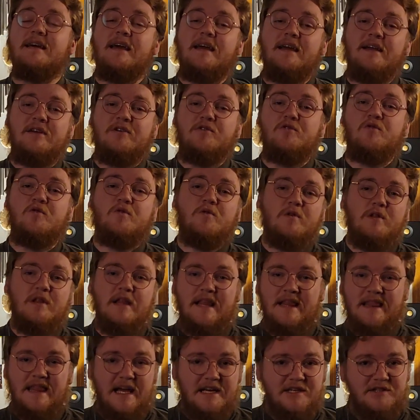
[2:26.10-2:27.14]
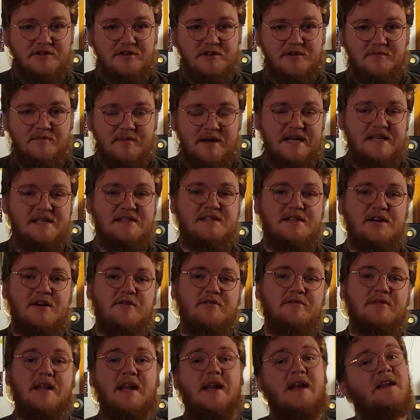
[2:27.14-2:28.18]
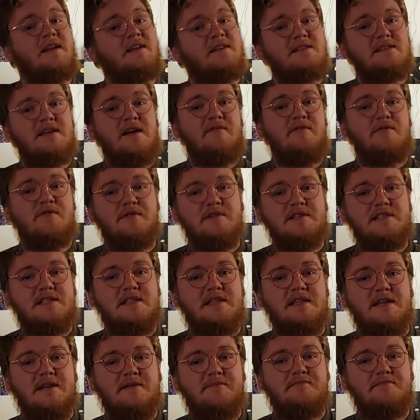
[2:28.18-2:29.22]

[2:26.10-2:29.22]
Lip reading: a cool electric bass tone that I discovered recently.